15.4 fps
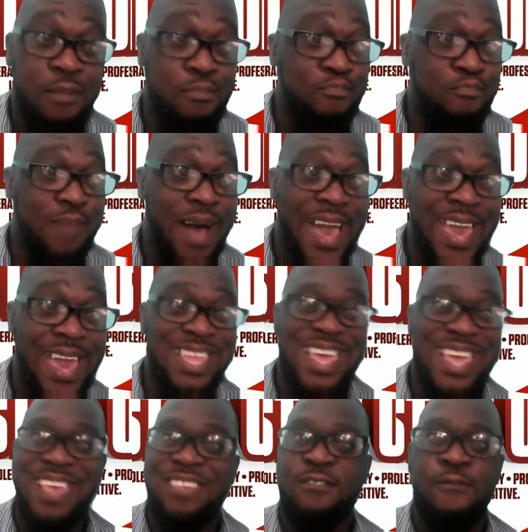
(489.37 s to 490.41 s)
The
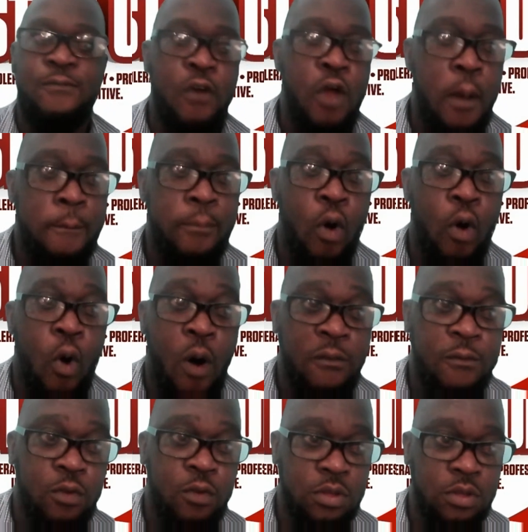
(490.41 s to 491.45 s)
mind is very
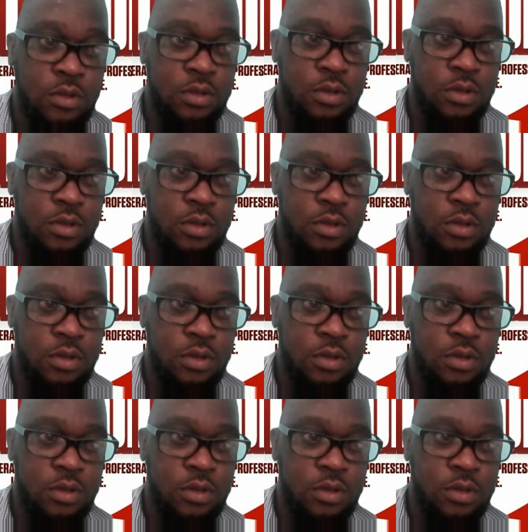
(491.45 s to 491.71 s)
powerful.